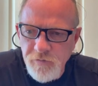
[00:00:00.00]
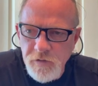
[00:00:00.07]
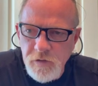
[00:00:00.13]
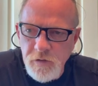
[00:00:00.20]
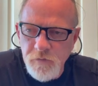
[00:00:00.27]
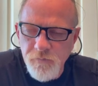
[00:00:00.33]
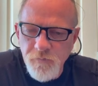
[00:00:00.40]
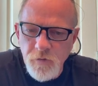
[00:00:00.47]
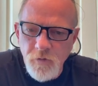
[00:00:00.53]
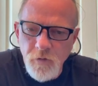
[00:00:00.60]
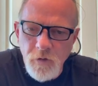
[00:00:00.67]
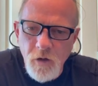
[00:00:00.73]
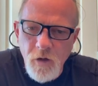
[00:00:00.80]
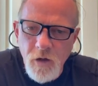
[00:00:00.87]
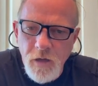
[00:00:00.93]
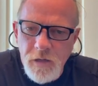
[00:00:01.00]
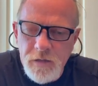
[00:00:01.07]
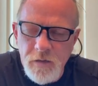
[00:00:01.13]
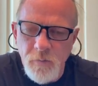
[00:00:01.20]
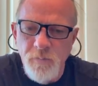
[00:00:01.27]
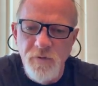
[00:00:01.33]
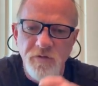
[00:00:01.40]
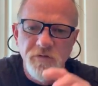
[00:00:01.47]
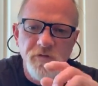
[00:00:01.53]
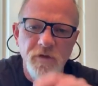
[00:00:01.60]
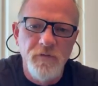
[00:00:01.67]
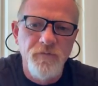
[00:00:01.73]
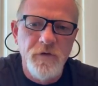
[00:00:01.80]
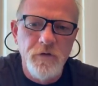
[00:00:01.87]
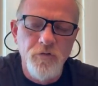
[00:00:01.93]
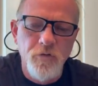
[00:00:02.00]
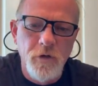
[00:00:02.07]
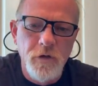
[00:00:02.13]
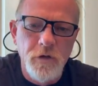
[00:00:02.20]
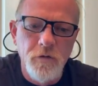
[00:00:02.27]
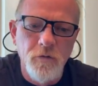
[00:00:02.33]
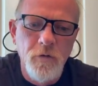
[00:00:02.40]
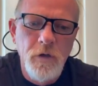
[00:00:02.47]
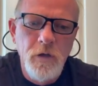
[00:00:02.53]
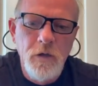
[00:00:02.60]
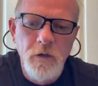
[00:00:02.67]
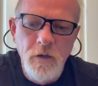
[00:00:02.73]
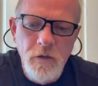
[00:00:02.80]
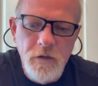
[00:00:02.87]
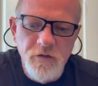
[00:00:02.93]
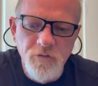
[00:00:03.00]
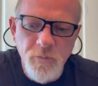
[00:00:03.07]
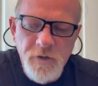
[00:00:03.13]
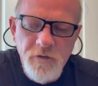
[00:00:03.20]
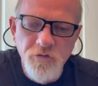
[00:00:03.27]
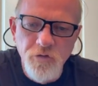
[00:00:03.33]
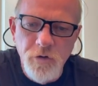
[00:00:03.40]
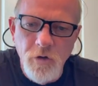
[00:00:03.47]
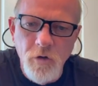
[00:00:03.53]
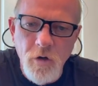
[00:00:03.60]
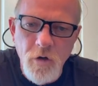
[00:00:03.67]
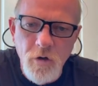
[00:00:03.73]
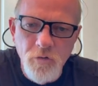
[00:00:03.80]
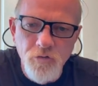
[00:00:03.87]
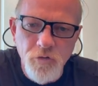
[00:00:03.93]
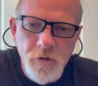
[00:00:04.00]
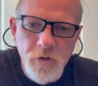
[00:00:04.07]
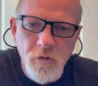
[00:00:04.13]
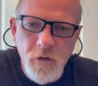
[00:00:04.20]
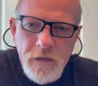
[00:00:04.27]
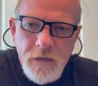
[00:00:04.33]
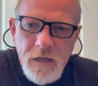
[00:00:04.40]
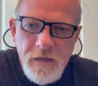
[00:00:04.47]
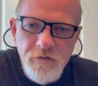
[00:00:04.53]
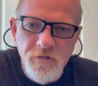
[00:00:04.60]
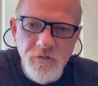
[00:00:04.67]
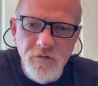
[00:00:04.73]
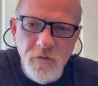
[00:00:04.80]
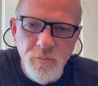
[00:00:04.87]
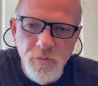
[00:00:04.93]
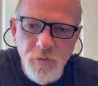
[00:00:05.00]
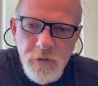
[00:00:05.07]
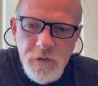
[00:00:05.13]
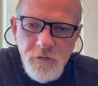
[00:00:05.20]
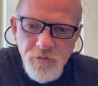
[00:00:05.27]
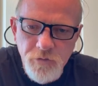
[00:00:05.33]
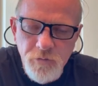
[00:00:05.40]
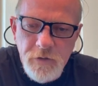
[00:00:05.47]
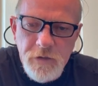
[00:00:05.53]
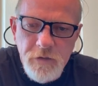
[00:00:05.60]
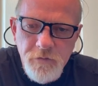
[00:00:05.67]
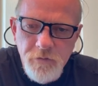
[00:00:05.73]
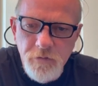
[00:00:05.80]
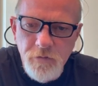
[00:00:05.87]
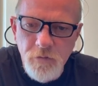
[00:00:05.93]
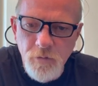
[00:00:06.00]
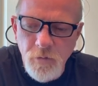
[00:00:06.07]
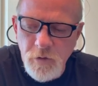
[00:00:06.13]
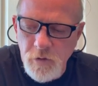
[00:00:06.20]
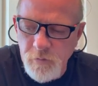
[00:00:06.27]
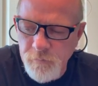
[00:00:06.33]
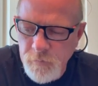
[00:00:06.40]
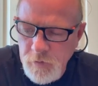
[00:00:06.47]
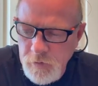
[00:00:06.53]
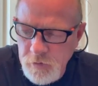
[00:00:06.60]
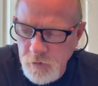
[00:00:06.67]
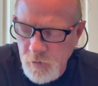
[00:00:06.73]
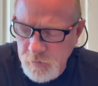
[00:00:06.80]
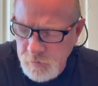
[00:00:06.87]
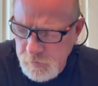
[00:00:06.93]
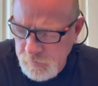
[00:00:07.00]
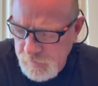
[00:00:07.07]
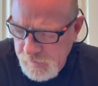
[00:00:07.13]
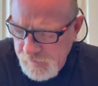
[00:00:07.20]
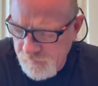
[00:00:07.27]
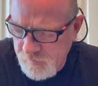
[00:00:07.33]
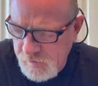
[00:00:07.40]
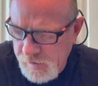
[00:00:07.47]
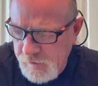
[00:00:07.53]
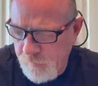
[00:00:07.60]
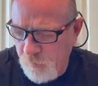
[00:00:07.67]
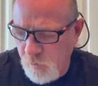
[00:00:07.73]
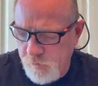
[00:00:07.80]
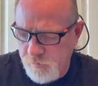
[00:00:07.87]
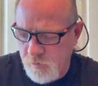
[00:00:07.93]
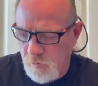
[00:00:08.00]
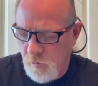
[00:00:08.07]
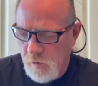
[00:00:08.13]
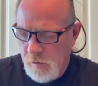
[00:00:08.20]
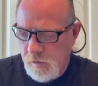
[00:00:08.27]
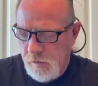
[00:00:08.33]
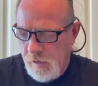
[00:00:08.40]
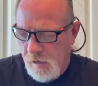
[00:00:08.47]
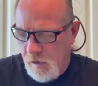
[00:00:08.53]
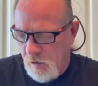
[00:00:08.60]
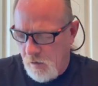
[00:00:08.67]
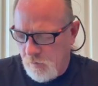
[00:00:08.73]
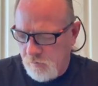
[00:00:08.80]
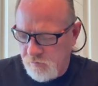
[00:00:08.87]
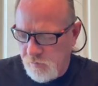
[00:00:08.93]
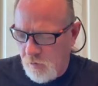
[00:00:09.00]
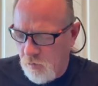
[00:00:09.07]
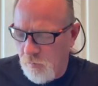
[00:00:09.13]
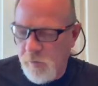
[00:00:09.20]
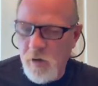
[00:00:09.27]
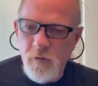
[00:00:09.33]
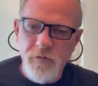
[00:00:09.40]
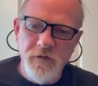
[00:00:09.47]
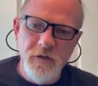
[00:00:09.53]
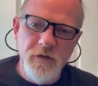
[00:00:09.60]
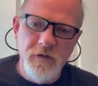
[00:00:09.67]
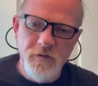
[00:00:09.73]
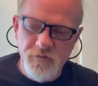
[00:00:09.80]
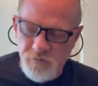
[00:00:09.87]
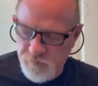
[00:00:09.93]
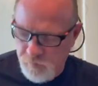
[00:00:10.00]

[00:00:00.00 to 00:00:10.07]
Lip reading: that if you're going to hike a Pacific trail, especially a long trail like I just completed, you need to have an app with you. I also bought these